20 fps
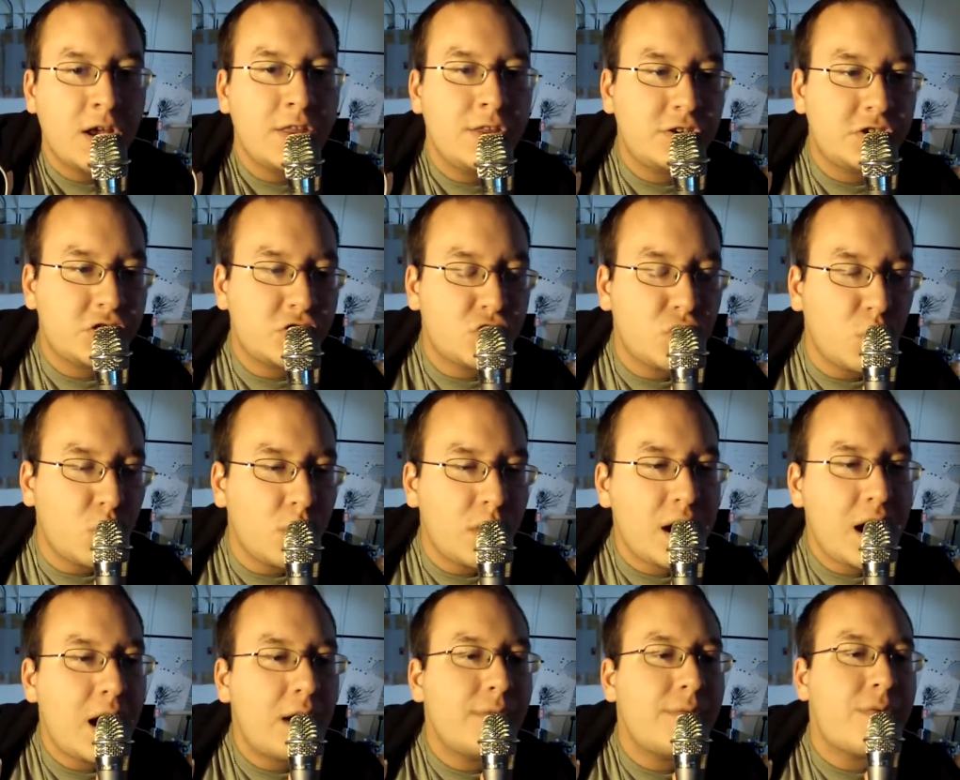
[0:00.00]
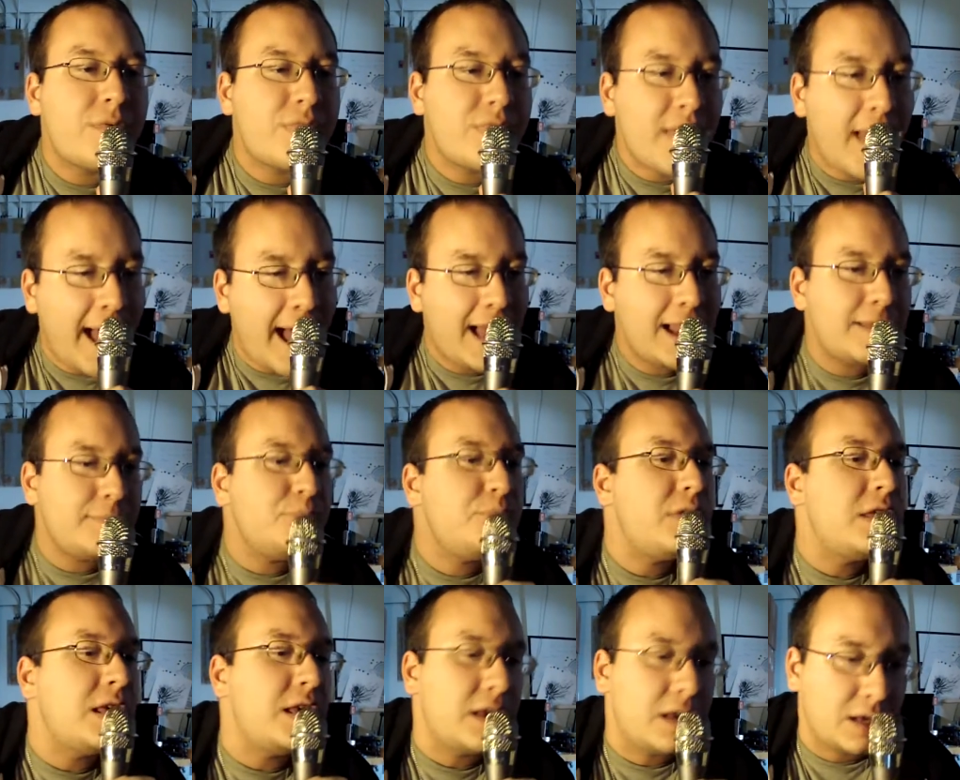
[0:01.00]
the story of
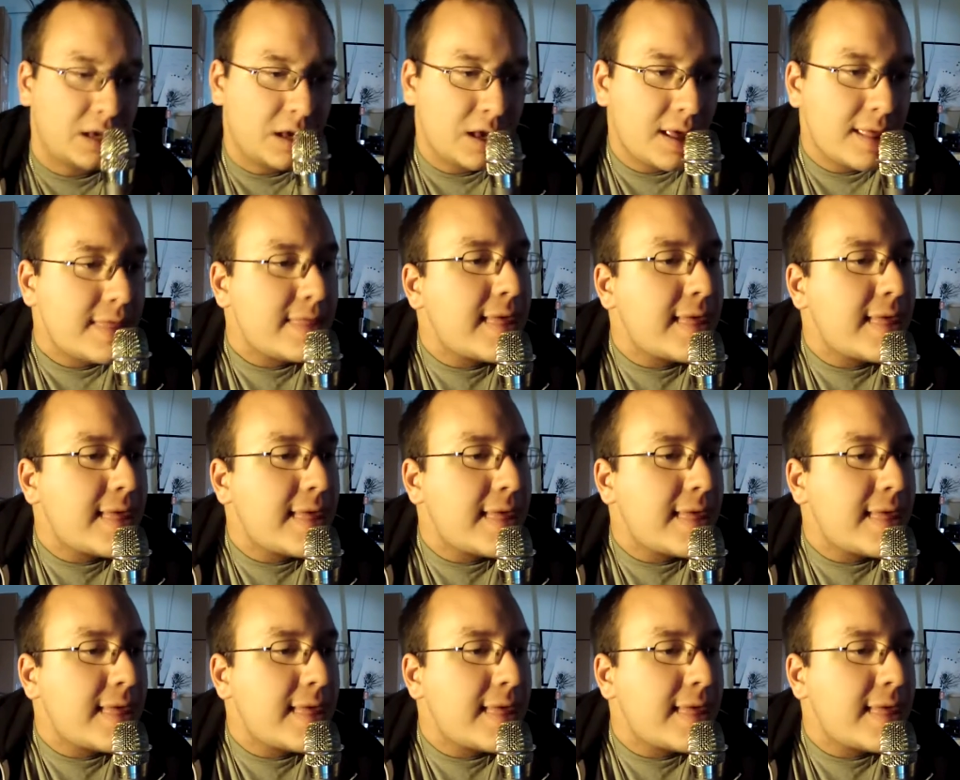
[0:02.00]
that being,